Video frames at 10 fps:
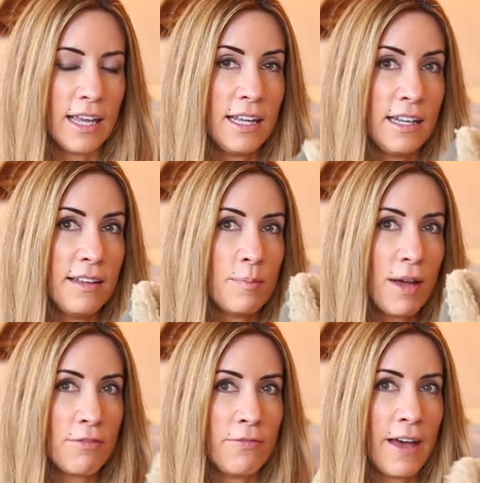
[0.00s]
It is
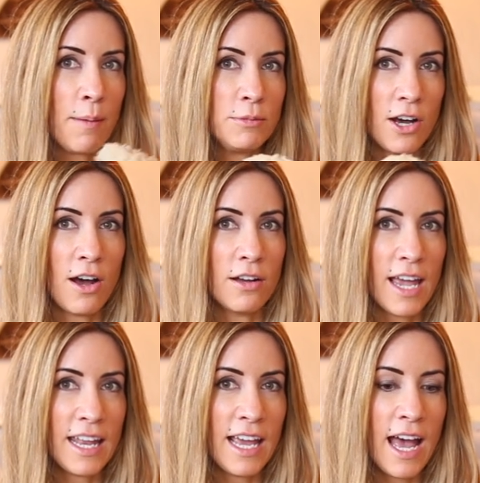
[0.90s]
by Fab Dog,
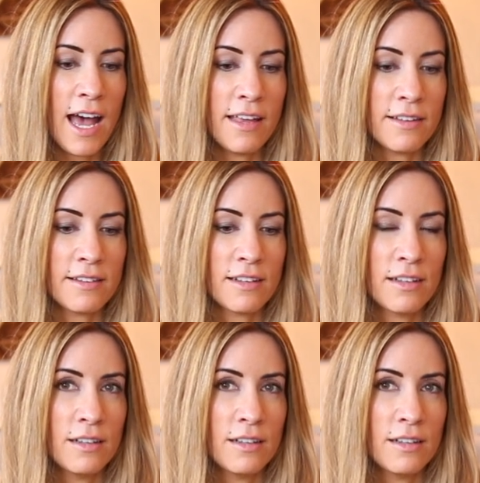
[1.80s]
and it has